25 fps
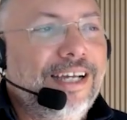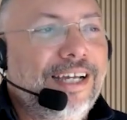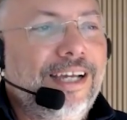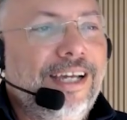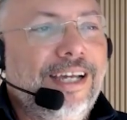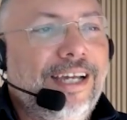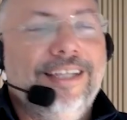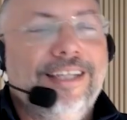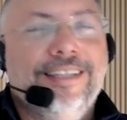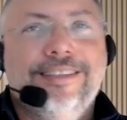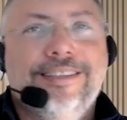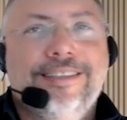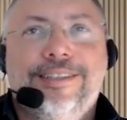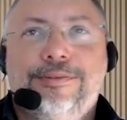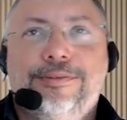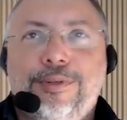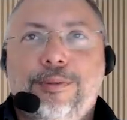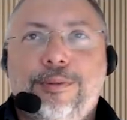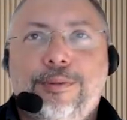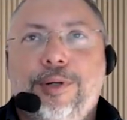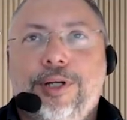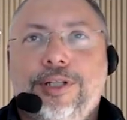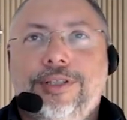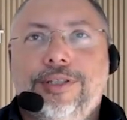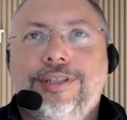And the
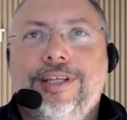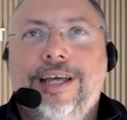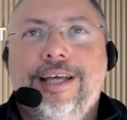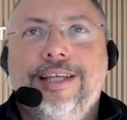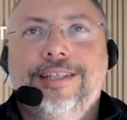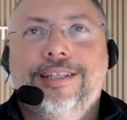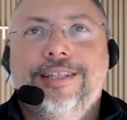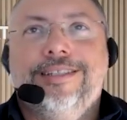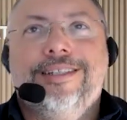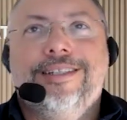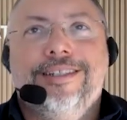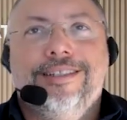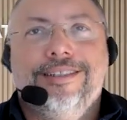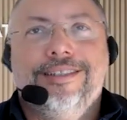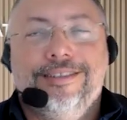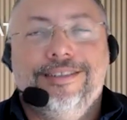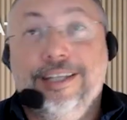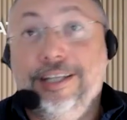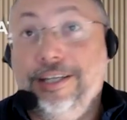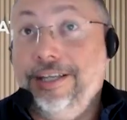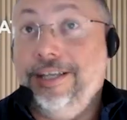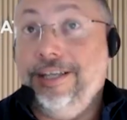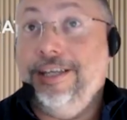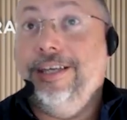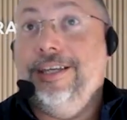robot ask the
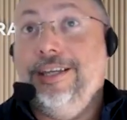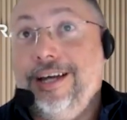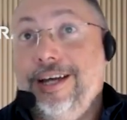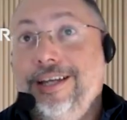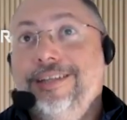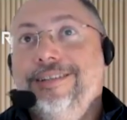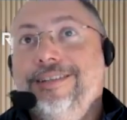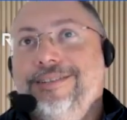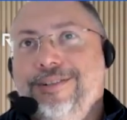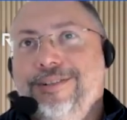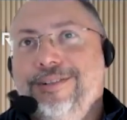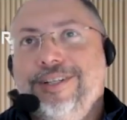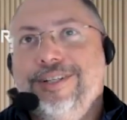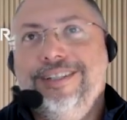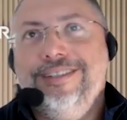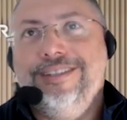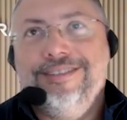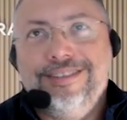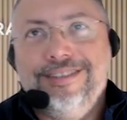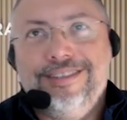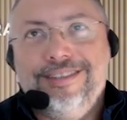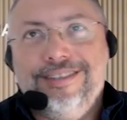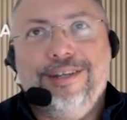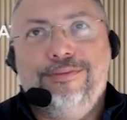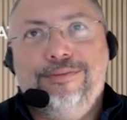AI, okay,
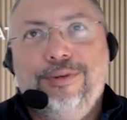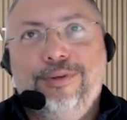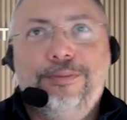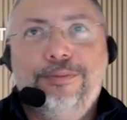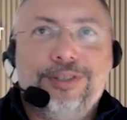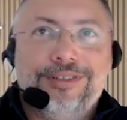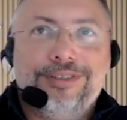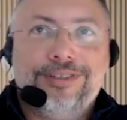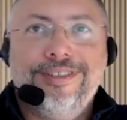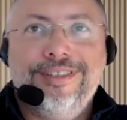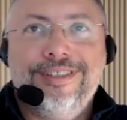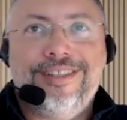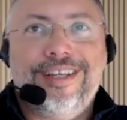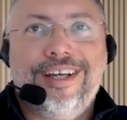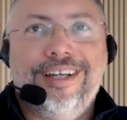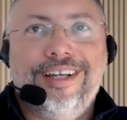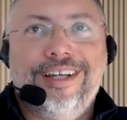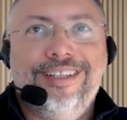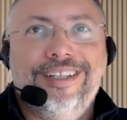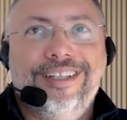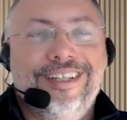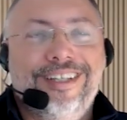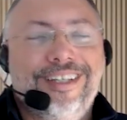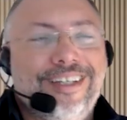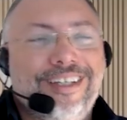it's a robot inside
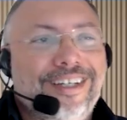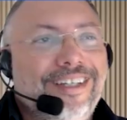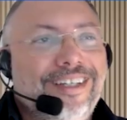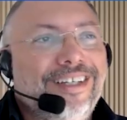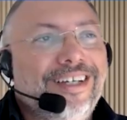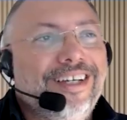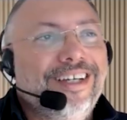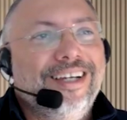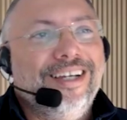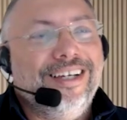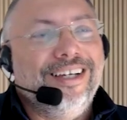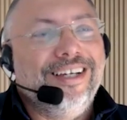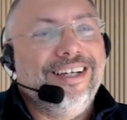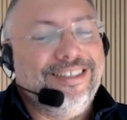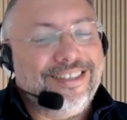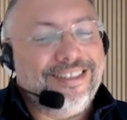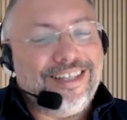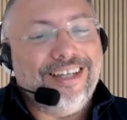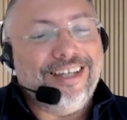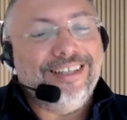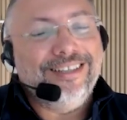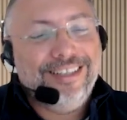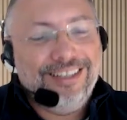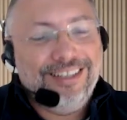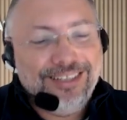the AI.
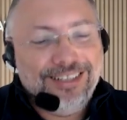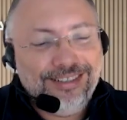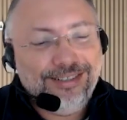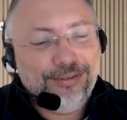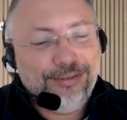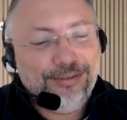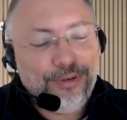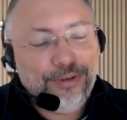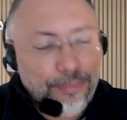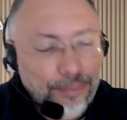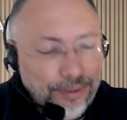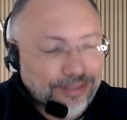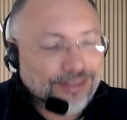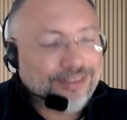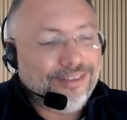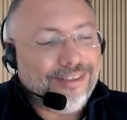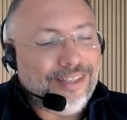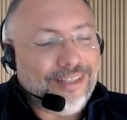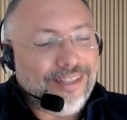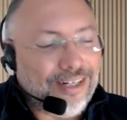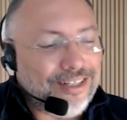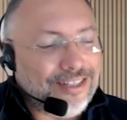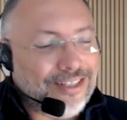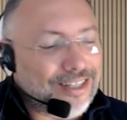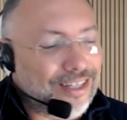Inside the robot,
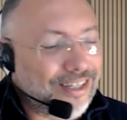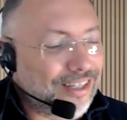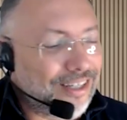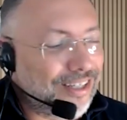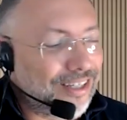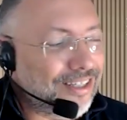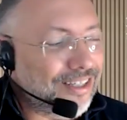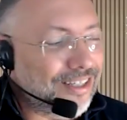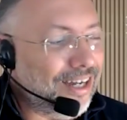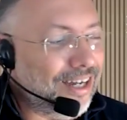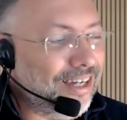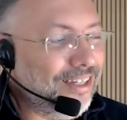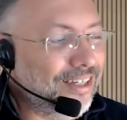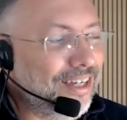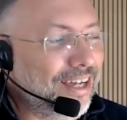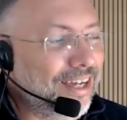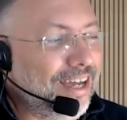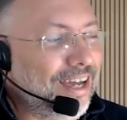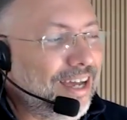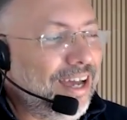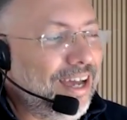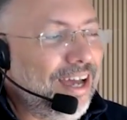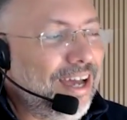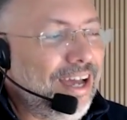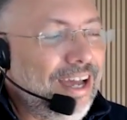there is a AI.
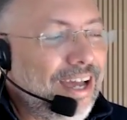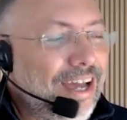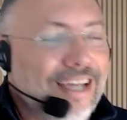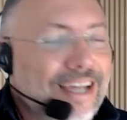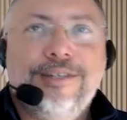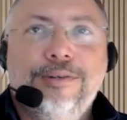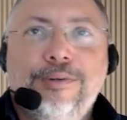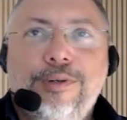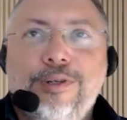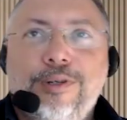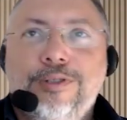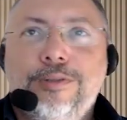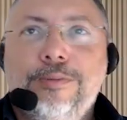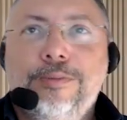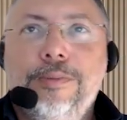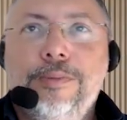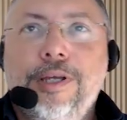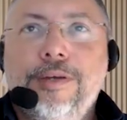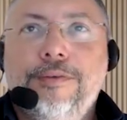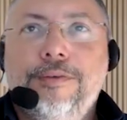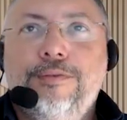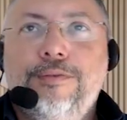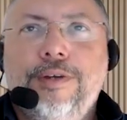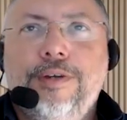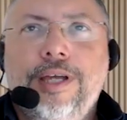Ask Will
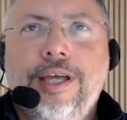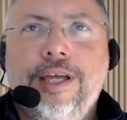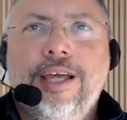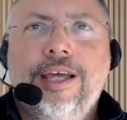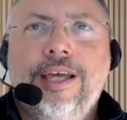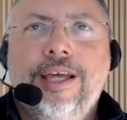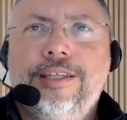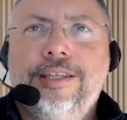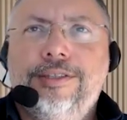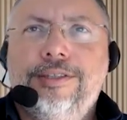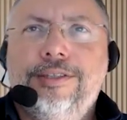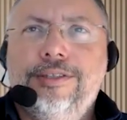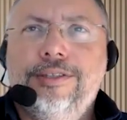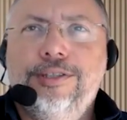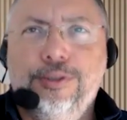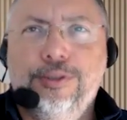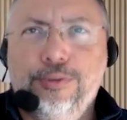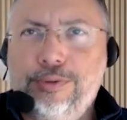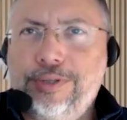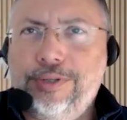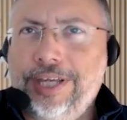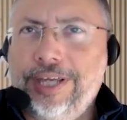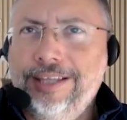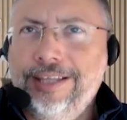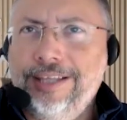Smith, and you
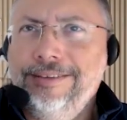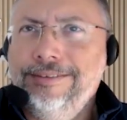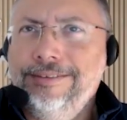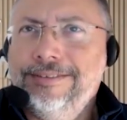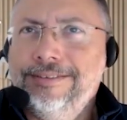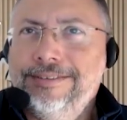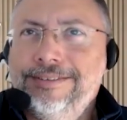can.